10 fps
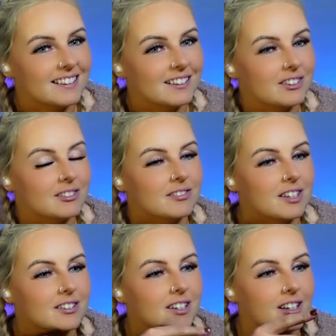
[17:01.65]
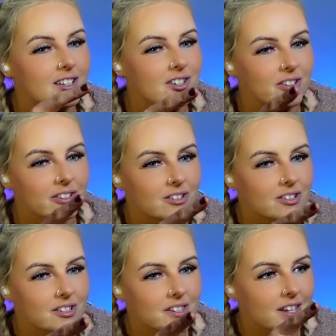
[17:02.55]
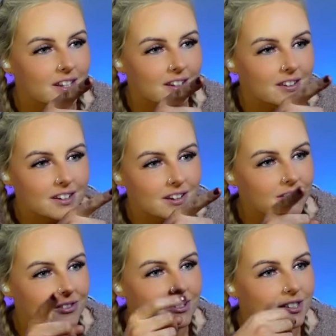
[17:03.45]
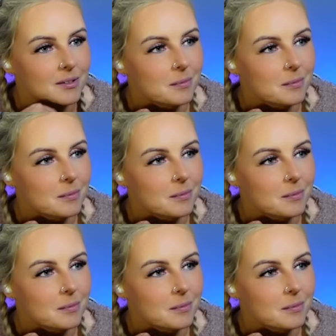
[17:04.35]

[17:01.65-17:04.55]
I love how casual they're just like killing everyone in the